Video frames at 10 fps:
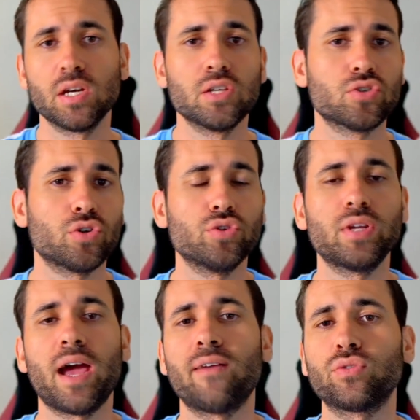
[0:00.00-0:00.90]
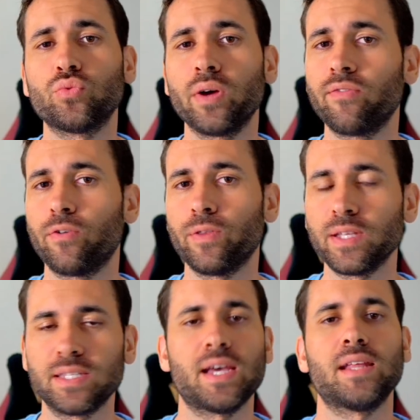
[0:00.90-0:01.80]
so you didn't have to wait for the
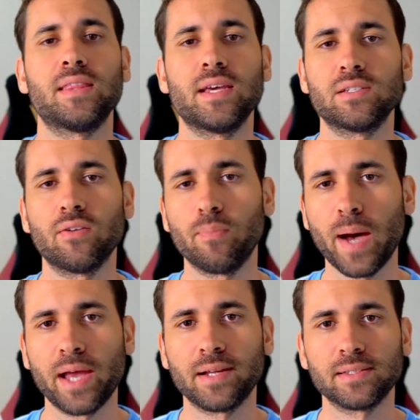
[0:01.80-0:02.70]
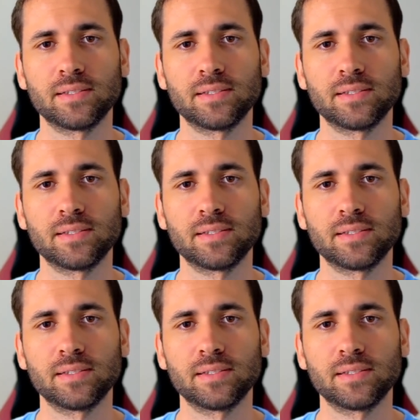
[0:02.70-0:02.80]
ten days of Binance.